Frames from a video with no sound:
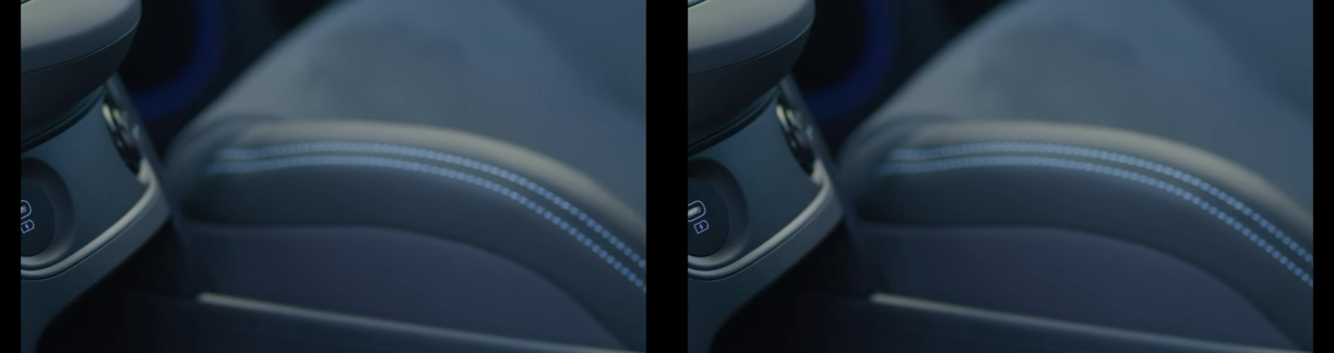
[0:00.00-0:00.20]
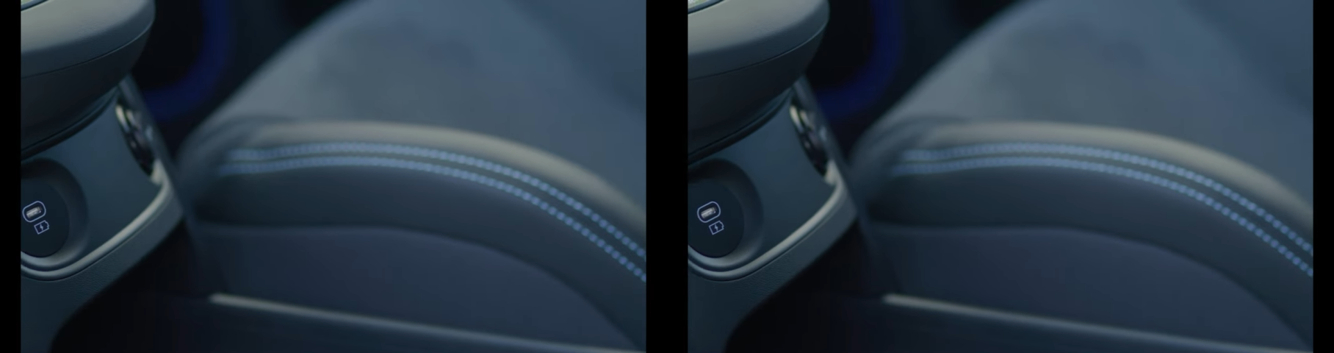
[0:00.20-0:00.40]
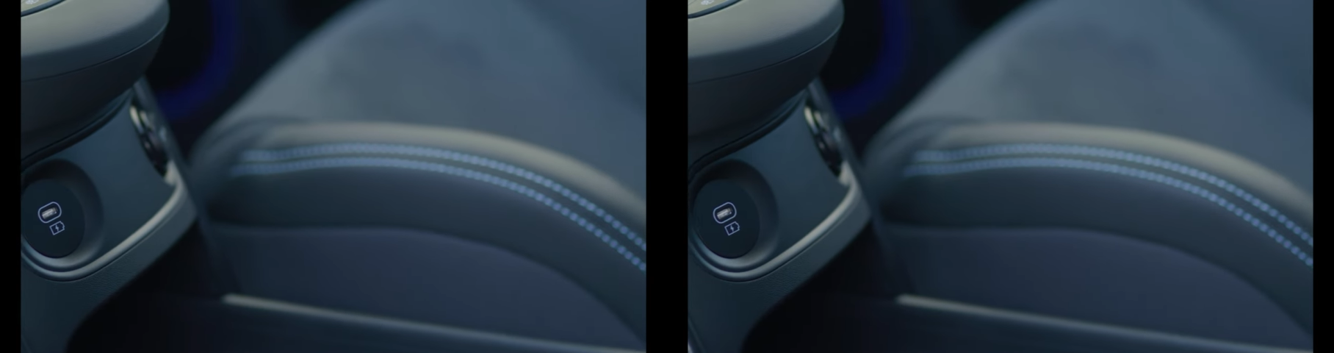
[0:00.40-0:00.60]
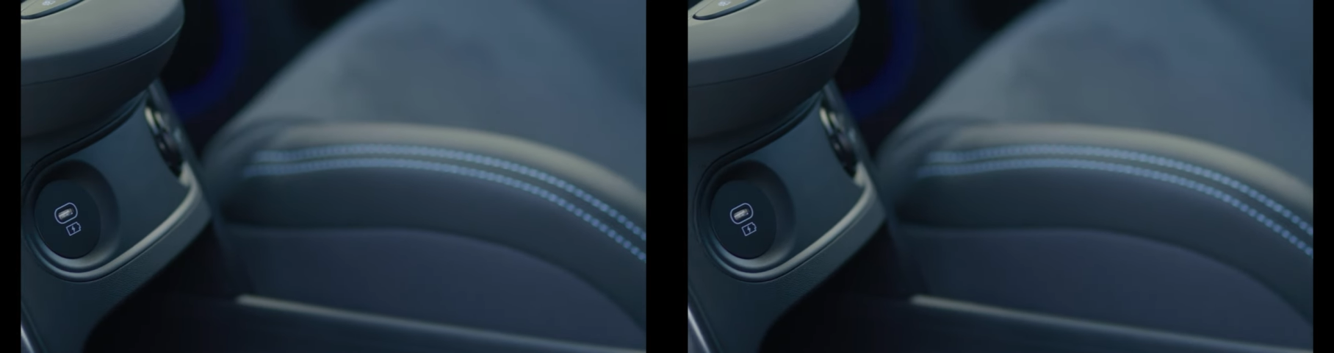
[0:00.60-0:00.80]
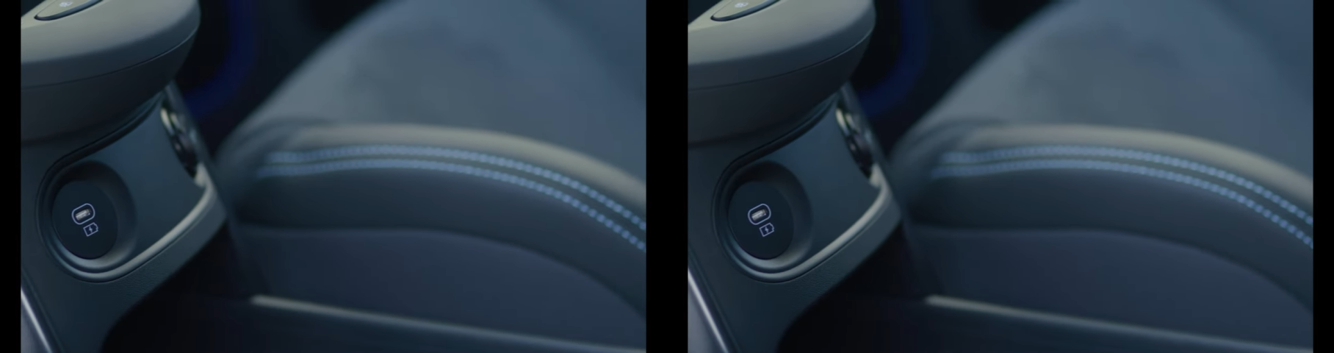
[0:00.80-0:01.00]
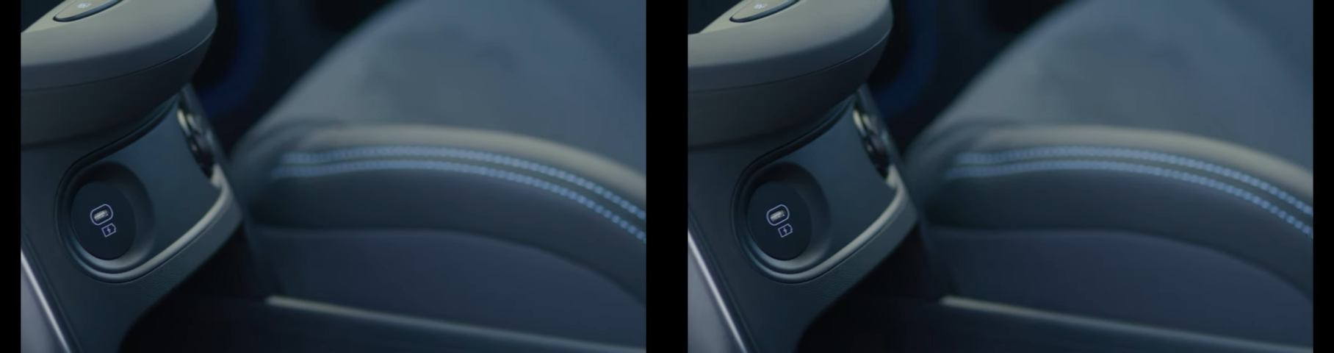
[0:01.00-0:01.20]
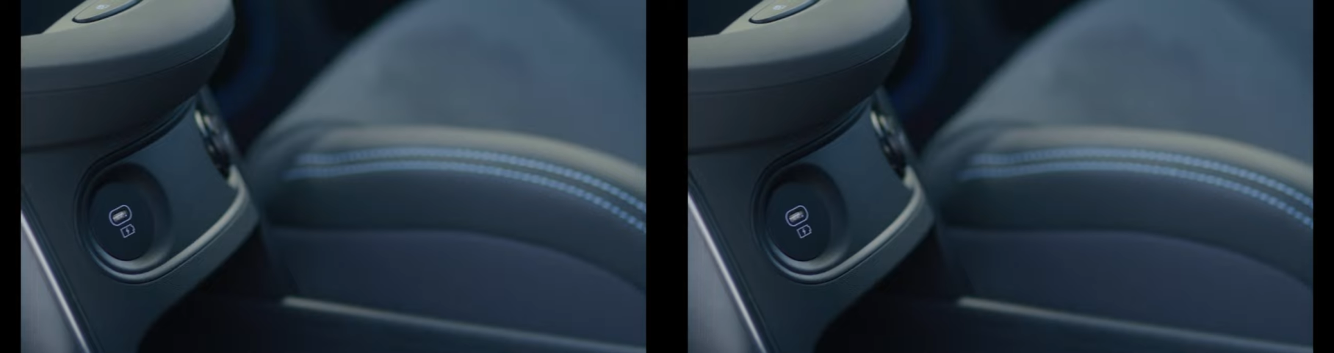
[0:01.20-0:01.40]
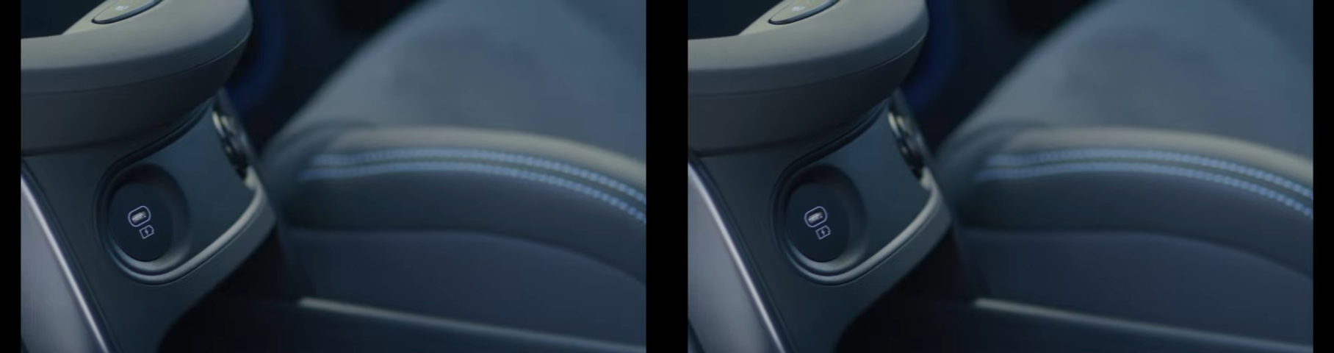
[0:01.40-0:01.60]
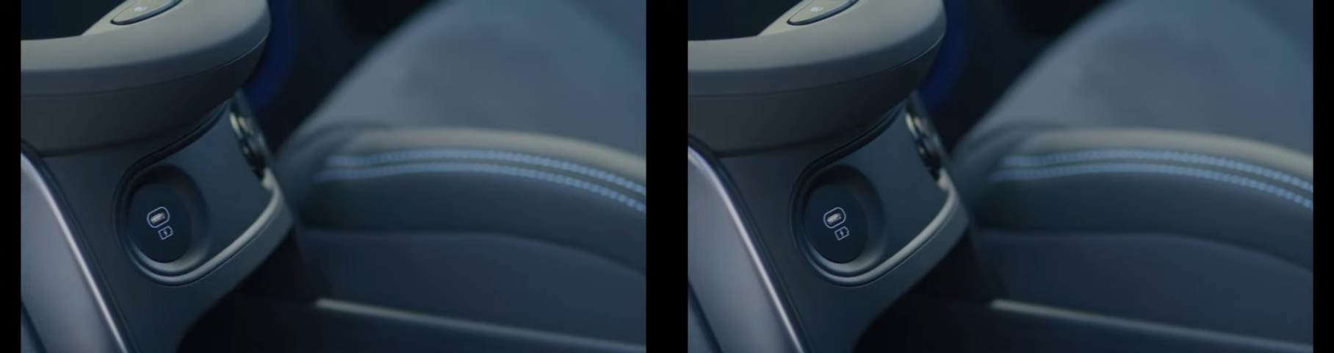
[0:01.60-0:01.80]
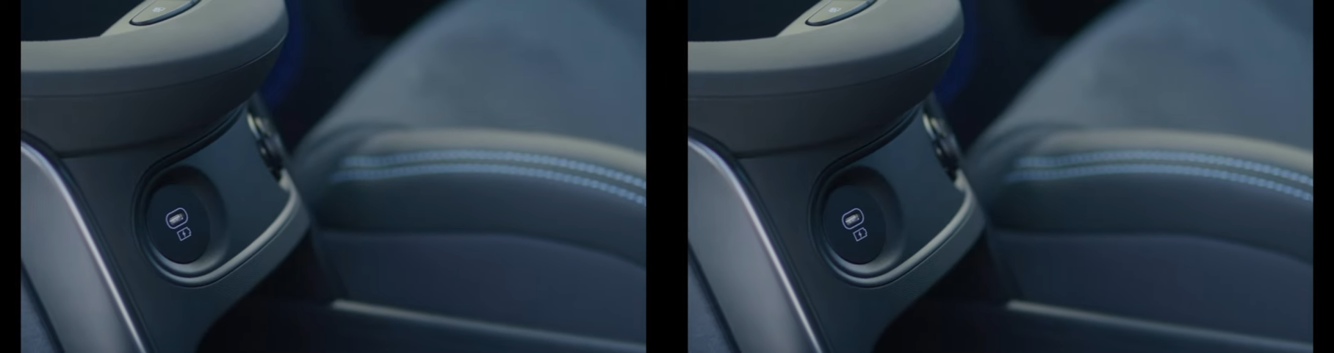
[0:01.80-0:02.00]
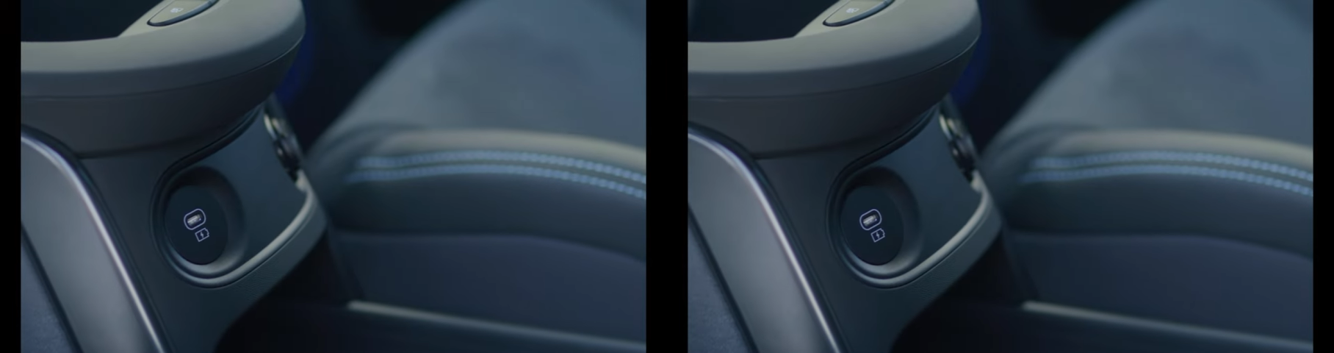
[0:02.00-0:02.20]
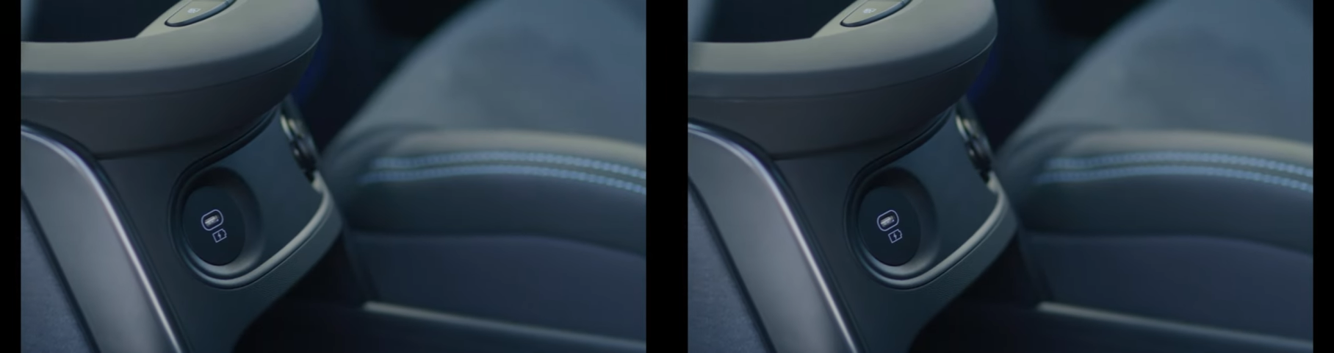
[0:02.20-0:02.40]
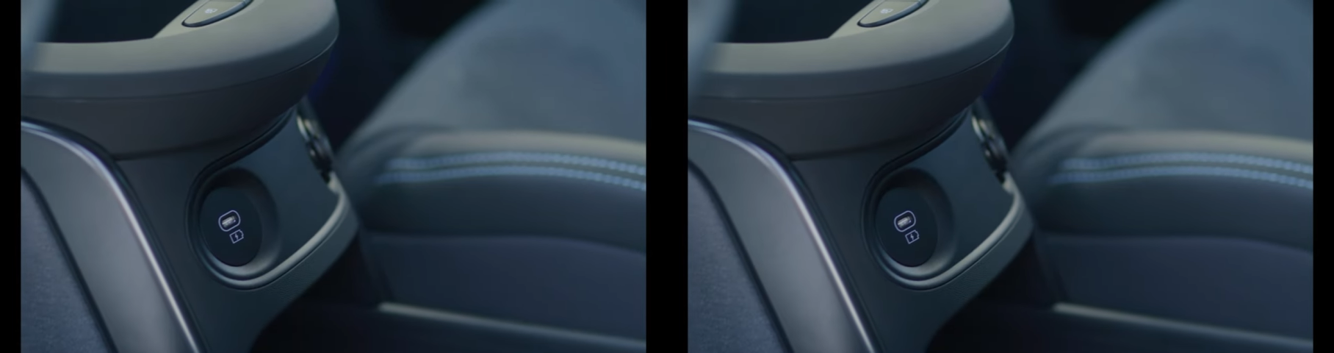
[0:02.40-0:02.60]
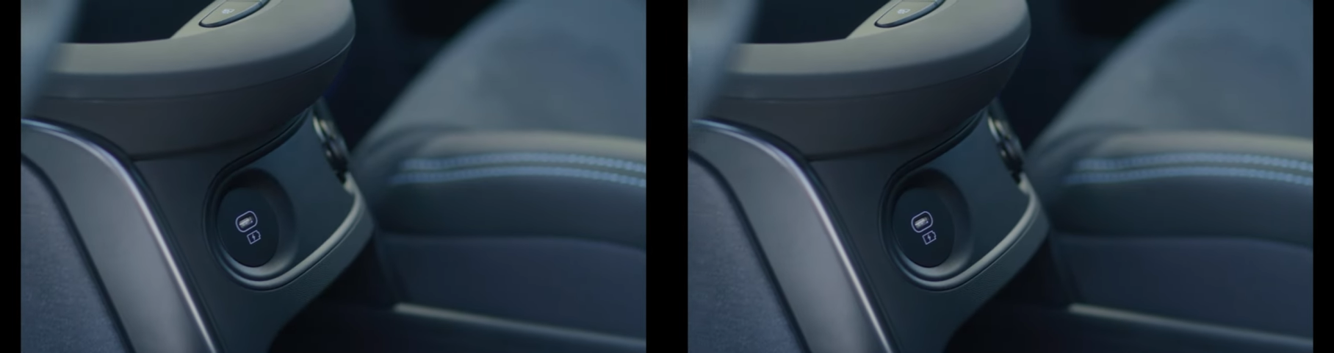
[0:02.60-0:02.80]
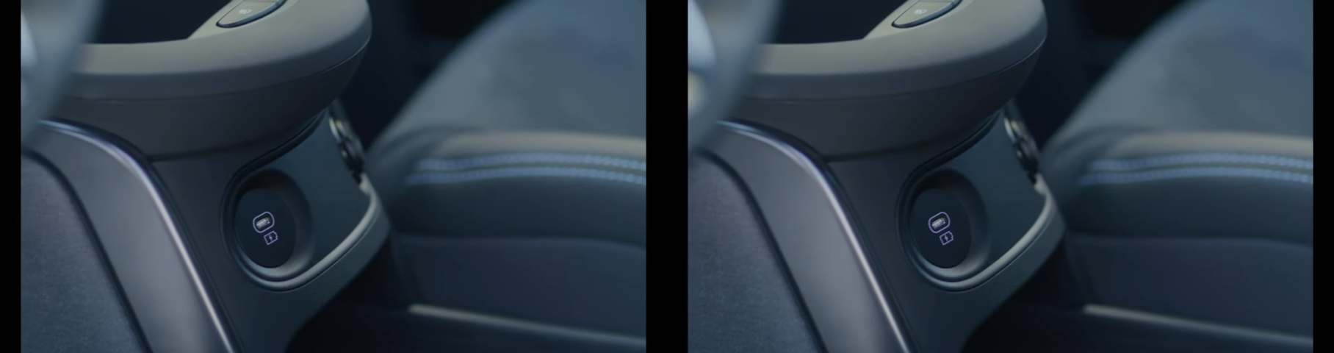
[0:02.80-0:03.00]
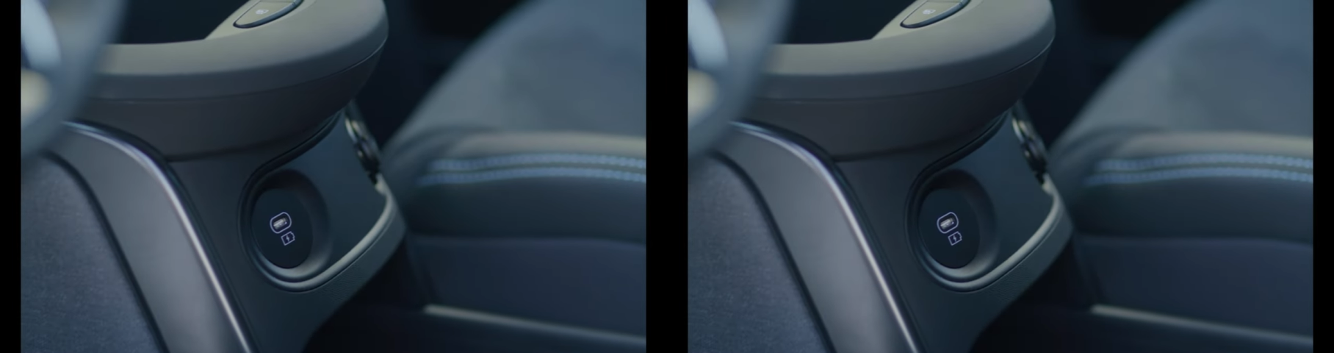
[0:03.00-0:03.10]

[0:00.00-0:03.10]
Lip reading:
Nobody's mouth can be seen.